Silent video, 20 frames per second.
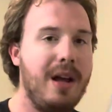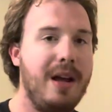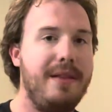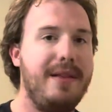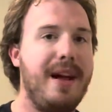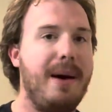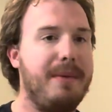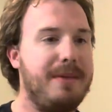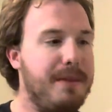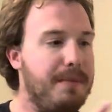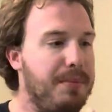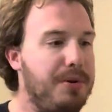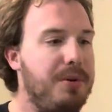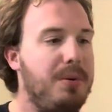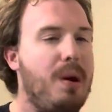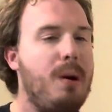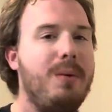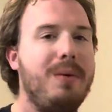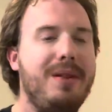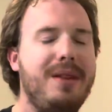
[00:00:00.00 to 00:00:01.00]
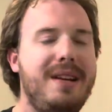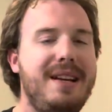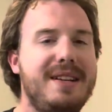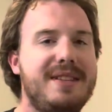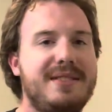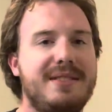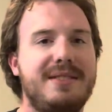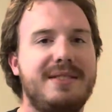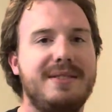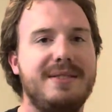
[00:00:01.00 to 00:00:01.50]
Now with the Blu-ray
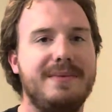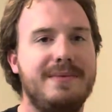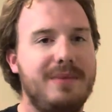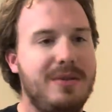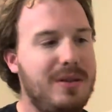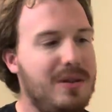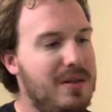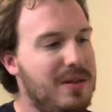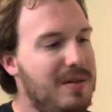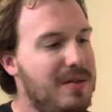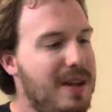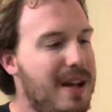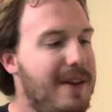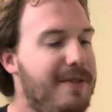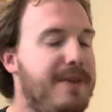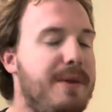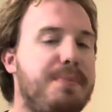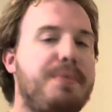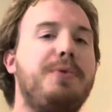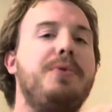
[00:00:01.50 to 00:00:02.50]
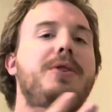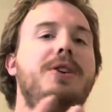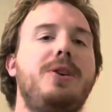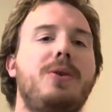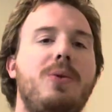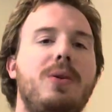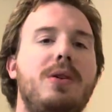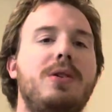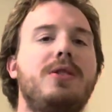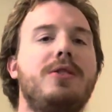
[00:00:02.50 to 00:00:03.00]
release, if you
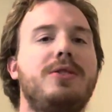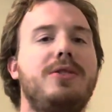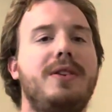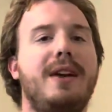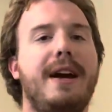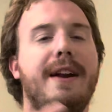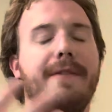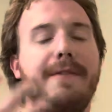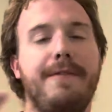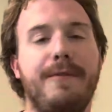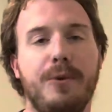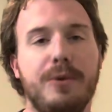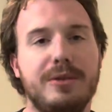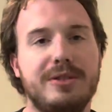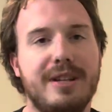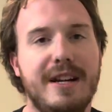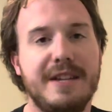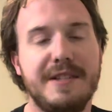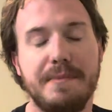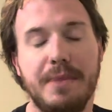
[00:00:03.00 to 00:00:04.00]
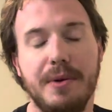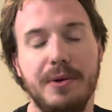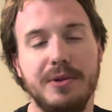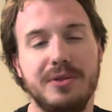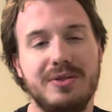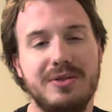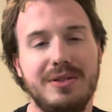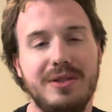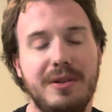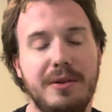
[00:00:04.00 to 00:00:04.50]
pre-ordered, you got a full-size
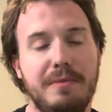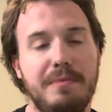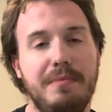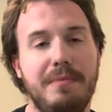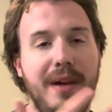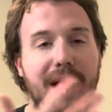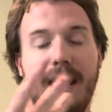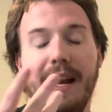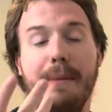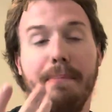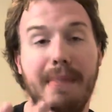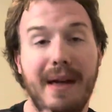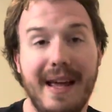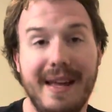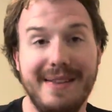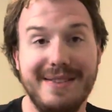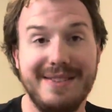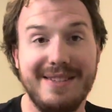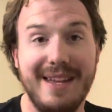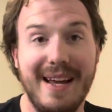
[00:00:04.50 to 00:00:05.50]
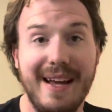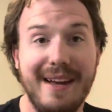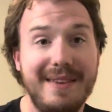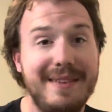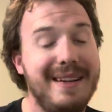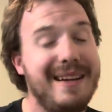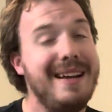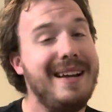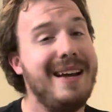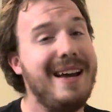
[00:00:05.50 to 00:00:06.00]
poster and a pin set.
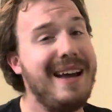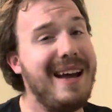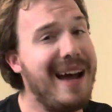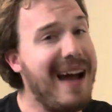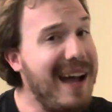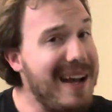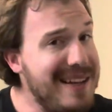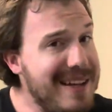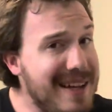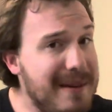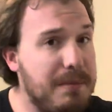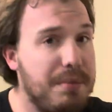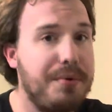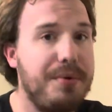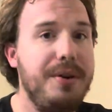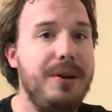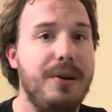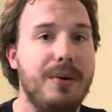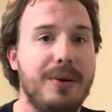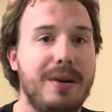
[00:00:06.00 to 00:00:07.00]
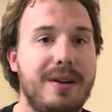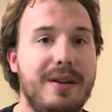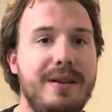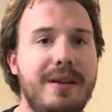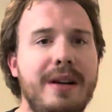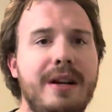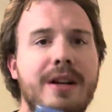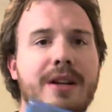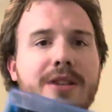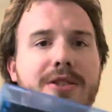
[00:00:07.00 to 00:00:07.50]
I didn't pre-order,
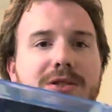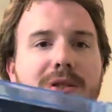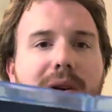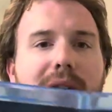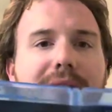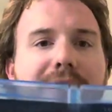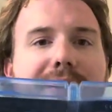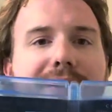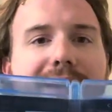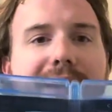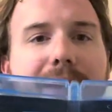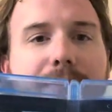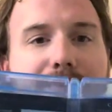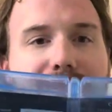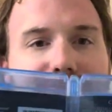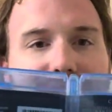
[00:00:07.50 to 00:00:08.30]
so all I got was